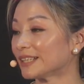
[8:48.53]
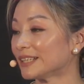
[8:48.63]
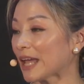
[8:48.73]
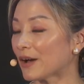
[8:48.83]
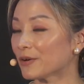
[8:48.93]

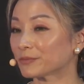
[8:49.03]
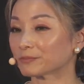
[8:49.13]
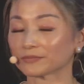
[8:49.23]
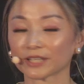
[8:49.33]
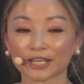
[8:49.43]
Now,
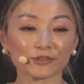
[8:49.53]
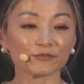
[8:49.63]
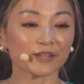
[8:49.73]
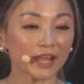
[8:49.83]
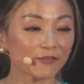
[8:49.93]
if
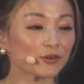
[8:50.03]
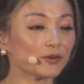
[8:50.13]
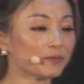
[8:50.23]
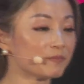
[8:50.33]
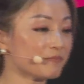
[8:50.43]
you've
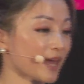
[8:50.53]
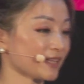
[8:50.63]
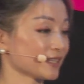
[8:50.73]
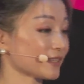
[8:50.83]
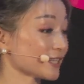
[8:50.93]
never
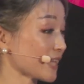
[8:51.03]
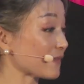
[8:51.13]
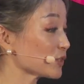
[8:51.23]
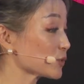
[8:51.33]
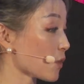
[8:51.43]
met the
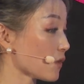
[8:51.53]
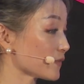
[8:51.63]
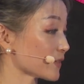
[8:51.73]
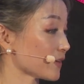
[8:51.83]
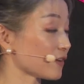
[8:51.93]
seven
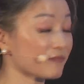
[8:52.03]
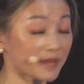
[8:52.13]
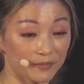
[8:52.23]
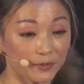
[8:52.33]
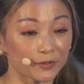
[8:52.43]
dwarves of
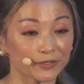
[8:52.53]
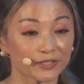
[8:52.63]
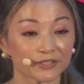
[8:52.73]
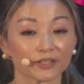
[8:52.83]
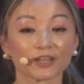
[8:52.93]

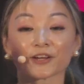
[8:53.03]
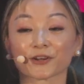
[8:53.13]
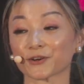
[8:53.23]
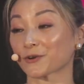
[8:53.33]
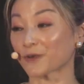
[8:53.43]
menopause,
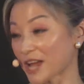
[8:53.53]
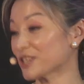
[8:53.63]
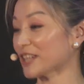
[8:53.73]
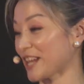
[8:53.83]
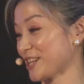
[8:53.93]

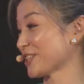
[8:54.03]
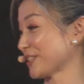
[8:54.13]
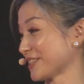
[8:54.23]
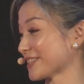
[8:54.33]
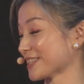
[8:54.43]

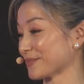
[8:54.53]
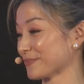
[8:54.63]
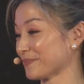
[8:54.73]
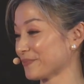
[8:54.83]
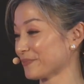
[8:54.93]
congratulations.
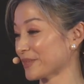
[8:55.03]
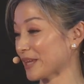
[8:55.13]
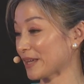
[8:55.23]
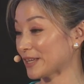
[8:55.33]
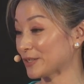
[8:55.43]

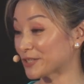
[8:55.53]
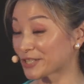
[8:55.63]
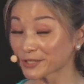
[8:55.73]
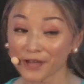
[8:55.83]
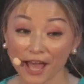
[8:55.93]
You
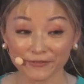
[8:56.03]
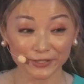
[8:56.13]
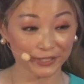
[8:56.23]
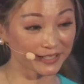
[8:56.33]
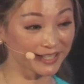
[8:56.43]
still have to
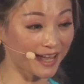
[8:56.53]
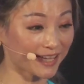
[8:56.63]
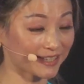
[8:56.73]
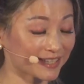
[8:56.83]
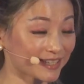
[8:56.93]

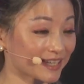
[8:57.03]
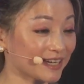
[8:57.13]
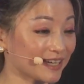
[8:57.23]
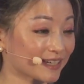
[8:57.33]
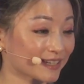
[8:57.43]
contend
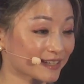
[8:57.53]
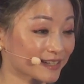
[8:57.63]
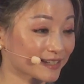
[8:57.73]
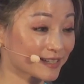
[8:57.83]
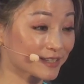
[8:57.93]

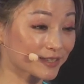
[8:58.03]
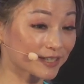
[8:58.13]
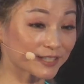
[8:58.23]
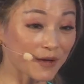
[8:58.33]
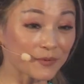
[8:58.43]
the
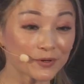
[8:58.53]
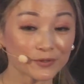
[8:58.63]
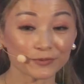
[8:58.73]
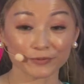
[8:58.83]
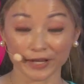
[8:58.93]

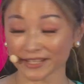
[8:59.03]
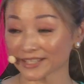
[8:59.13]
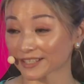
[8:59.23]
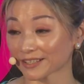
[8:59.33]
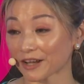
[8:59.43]
double
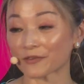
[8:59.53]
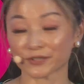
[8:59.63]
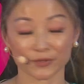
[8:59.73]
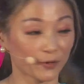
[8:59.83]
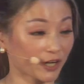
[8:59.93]
risk of
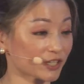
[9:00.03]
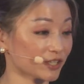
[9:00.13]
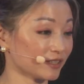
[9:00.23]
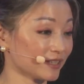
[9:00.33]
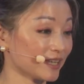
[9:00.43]

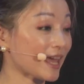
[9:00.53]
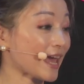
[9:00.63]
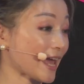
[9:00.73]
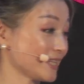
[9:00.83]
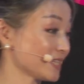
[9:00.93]
depression and